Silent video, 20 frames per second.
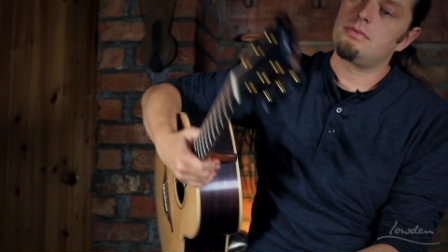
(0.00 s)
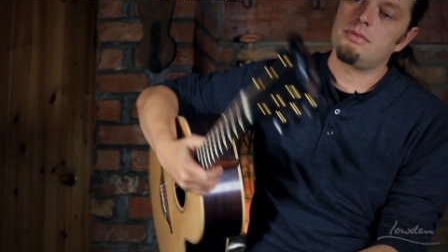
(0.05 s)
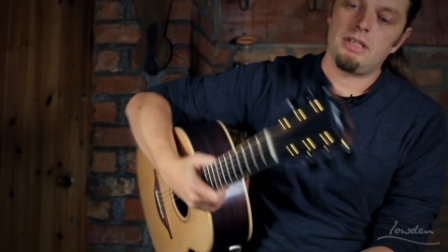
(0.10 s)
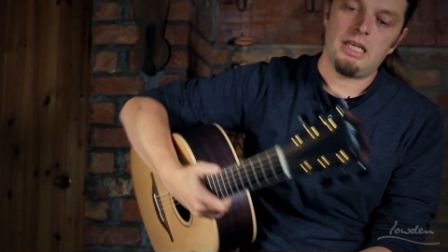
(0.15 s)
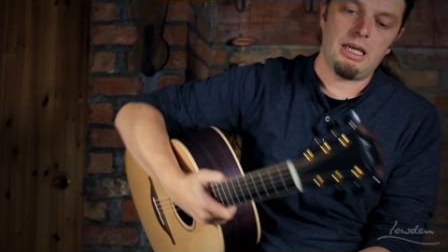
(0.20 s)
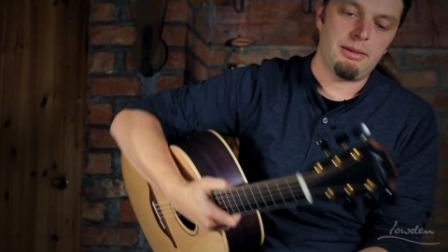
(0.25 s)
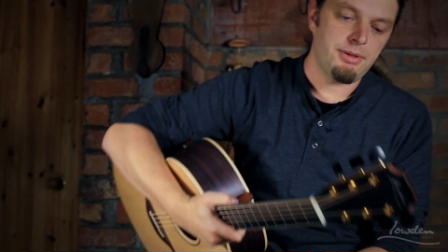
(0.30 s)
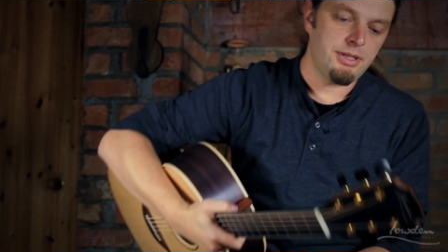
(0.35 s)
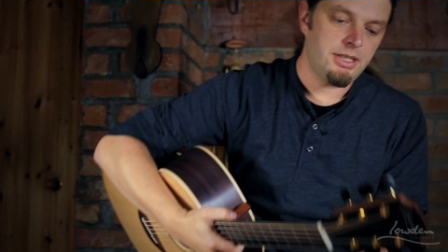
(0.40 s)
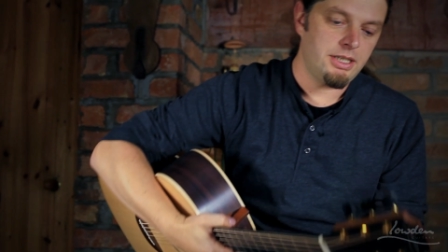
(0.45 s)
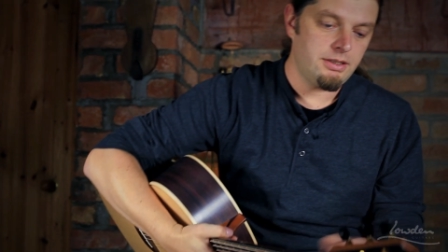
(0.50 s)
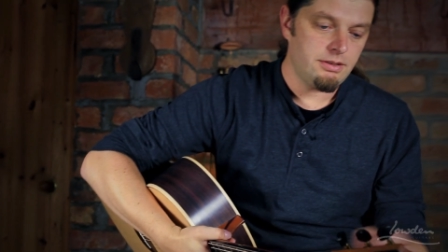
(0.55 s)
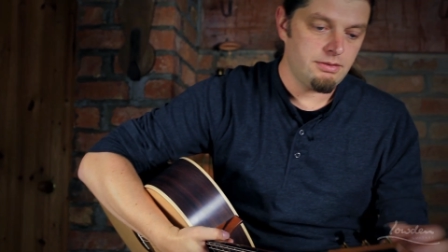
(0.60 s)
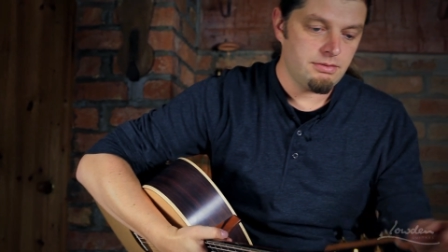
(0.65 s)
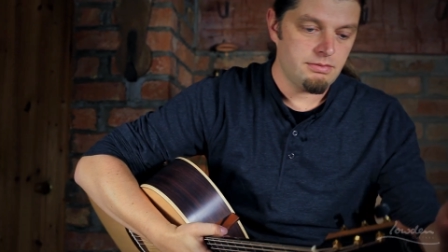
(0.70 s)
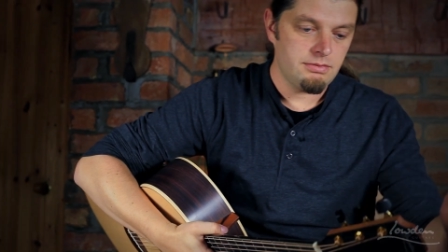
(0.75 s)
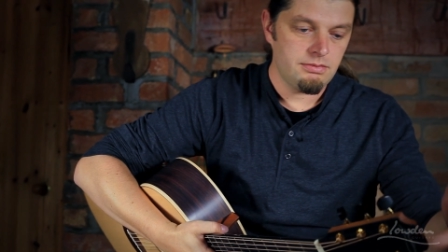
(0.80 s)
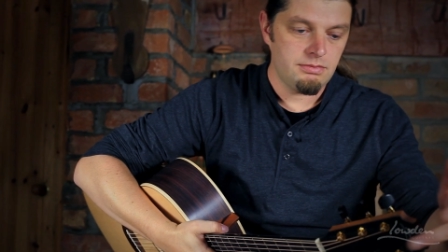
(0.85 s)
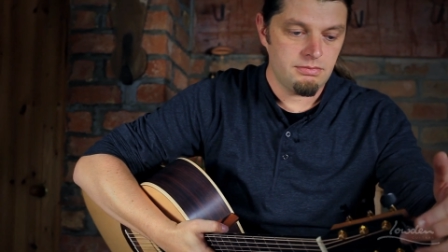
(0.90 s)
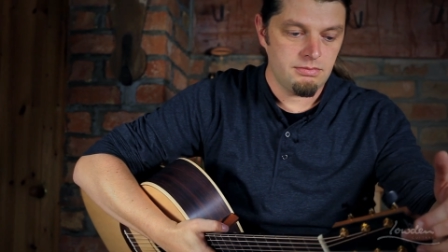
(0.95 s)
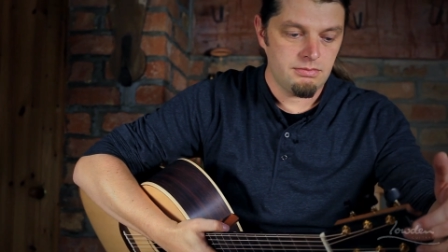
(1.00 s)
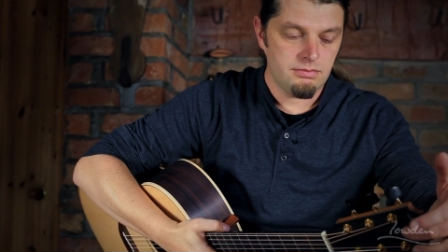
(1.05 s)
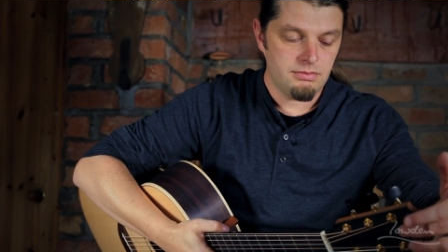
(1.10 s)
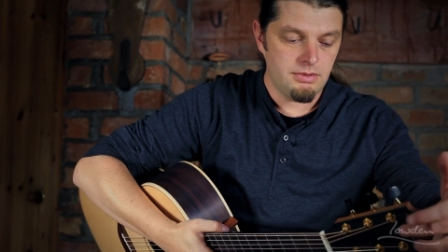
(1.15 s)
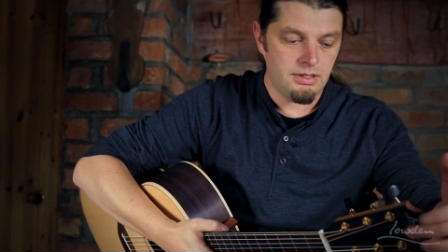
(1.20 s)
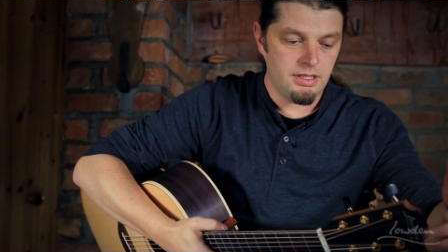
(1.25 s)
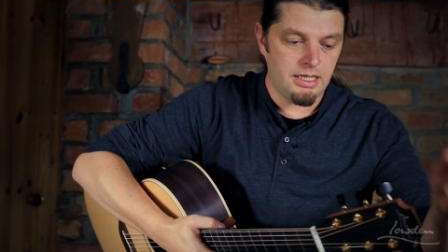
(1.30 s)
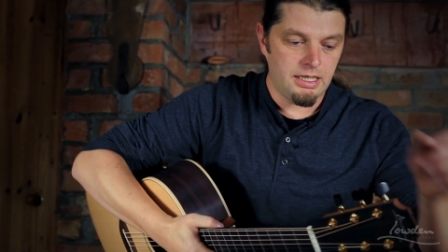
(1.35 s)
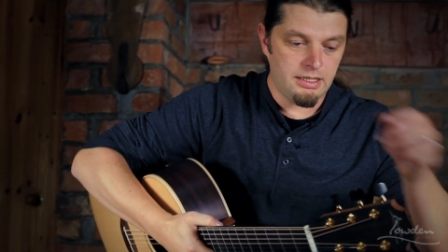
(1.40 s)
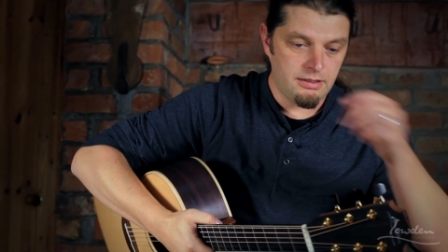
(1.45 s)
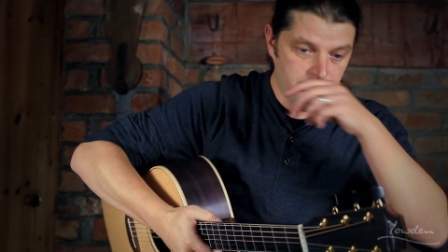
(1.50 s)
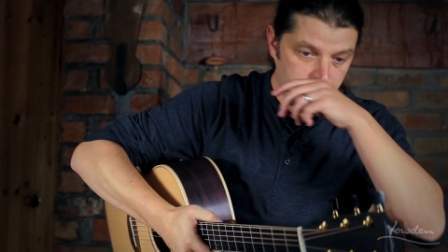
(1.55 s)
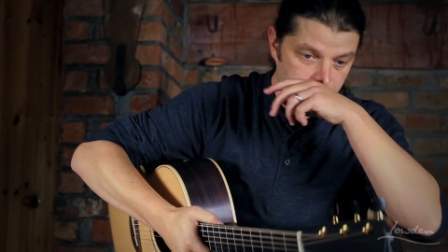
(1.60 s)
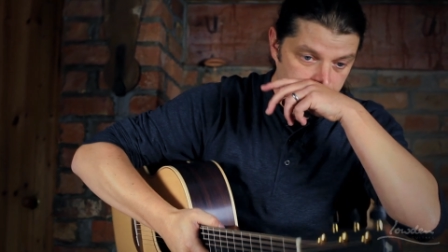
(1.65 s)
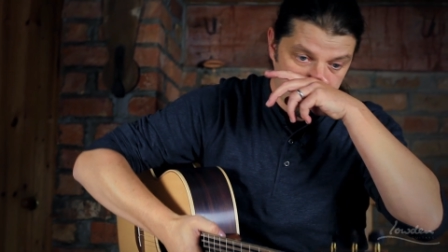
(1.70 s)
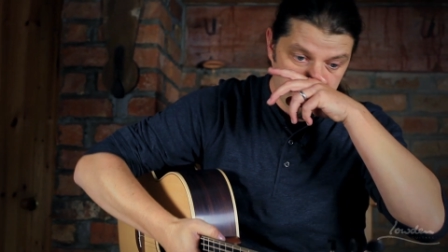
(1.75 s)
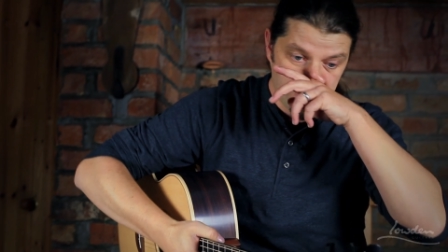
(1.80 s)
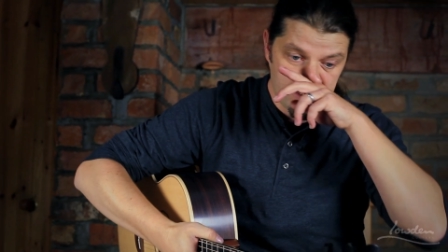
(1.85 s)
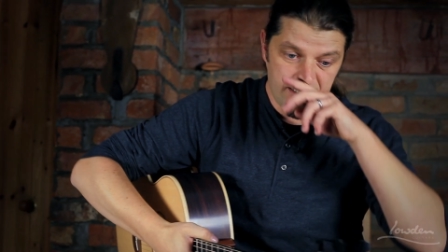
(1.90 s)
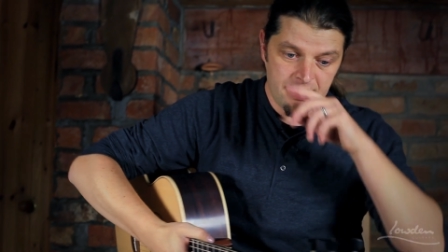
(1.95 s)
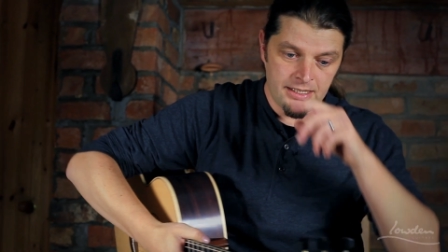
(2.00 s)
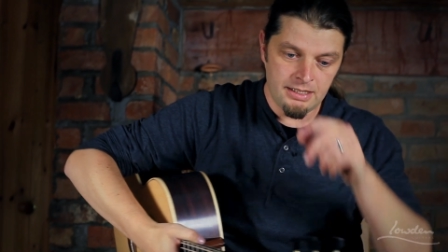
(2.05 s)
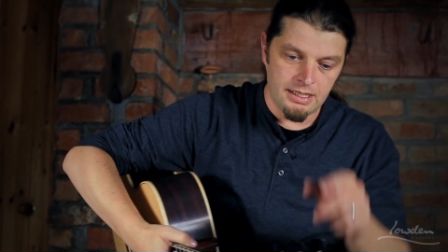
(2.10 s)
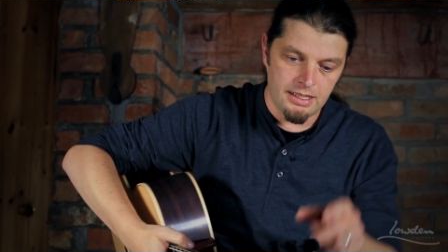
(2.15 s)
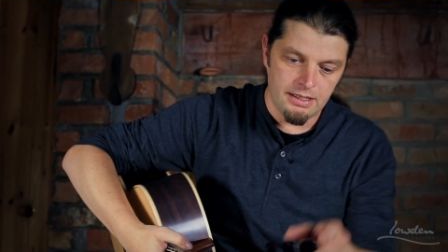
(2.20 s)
ebony head facing,